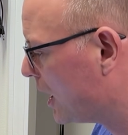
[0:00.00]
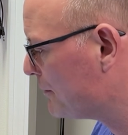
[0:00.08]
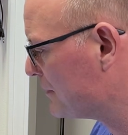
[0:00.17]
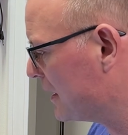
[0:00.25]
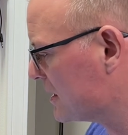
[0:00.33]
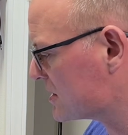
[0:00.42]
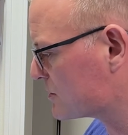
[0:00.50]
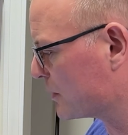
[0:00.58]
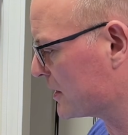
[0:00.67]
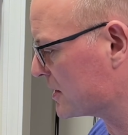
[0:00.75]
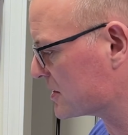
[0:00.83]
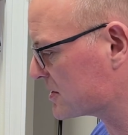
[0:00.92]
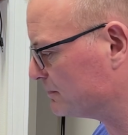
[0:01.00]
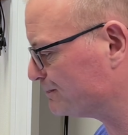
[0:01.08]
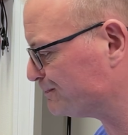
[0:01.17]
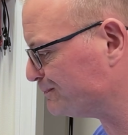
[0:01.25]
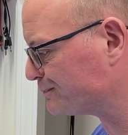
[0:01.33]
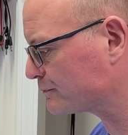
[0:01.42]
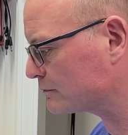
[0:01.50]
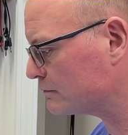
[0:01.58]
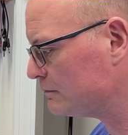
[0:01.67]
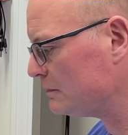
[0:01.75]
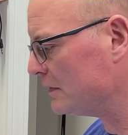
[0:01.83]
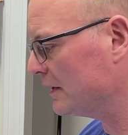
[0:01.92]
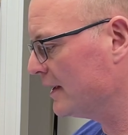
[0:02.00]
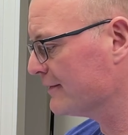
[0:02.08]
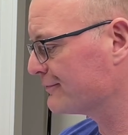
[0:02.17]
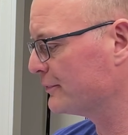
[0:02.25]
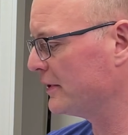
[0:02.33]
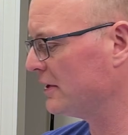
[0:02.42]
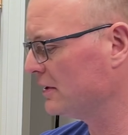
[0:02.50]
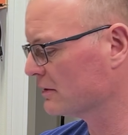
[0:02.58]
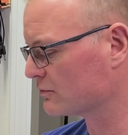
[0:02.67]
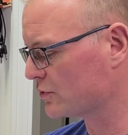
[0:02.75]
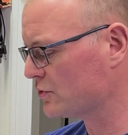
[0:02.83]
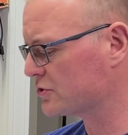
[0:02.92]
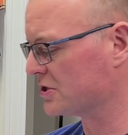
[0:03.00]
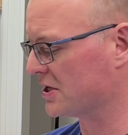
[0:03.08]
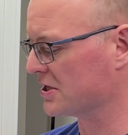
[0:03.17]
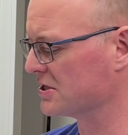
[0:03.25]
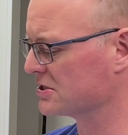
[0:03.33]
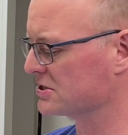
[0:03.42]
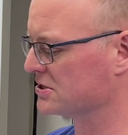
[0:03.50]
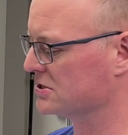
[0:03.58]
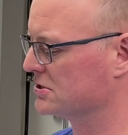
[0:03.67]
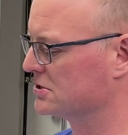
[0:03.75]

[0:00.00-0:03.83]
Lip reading: It is what it is. If we rotate it